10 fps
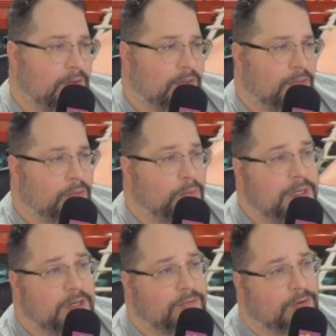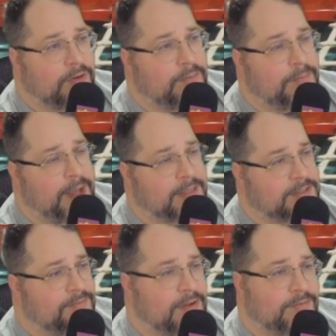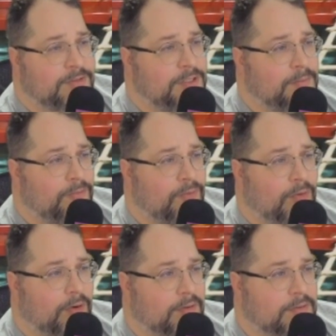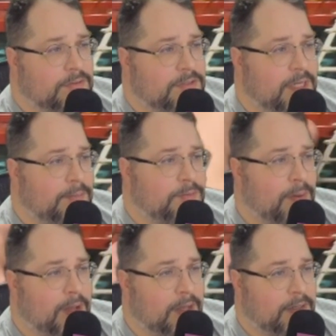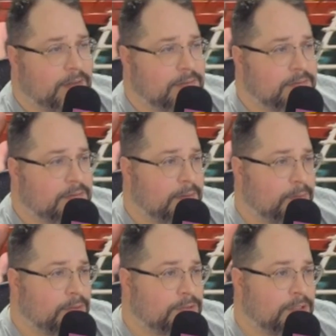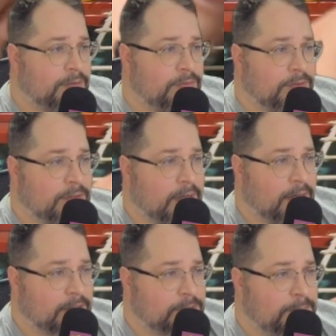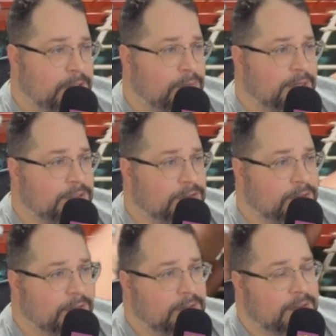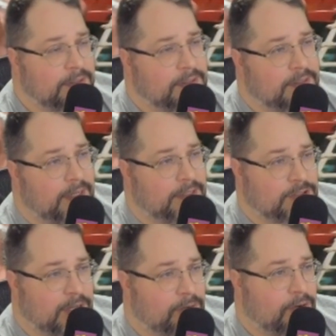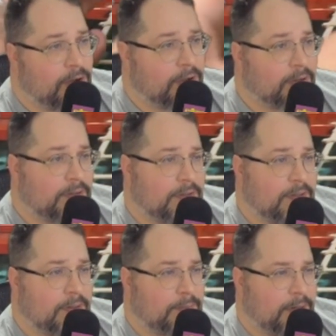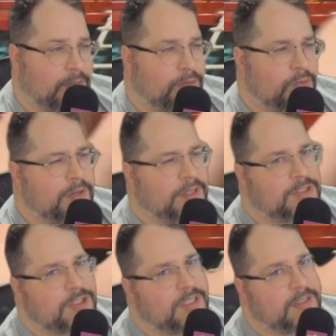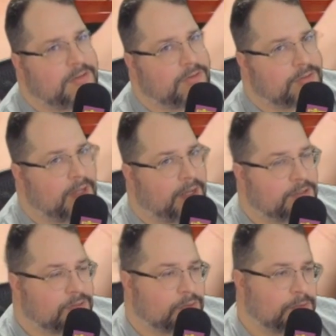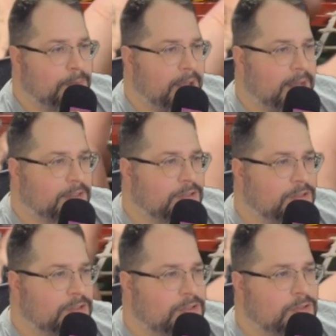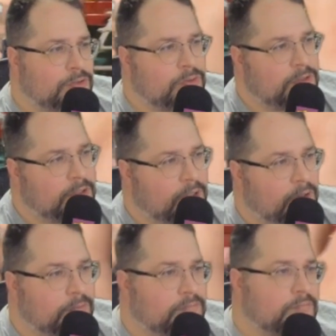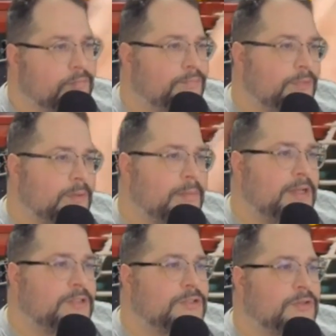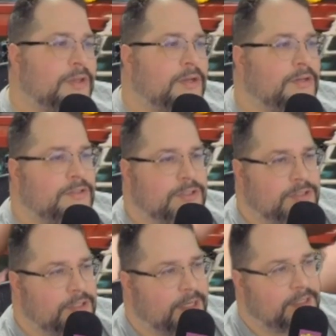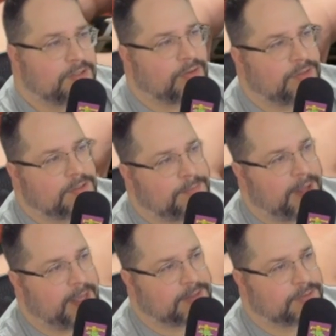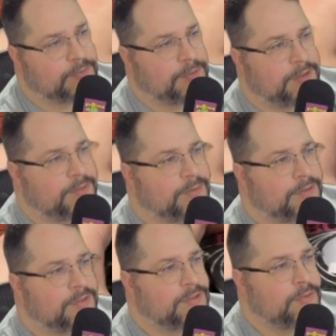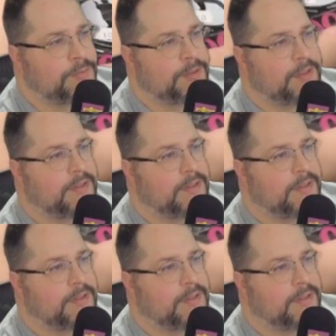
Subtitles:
three different packs I've never seen before: James Bond, 007, Speed Racer, and Shadowhawk. But I threw in a cheeky little dinosaurs pack just to, make sure that just in case all these packs are really, really stupid,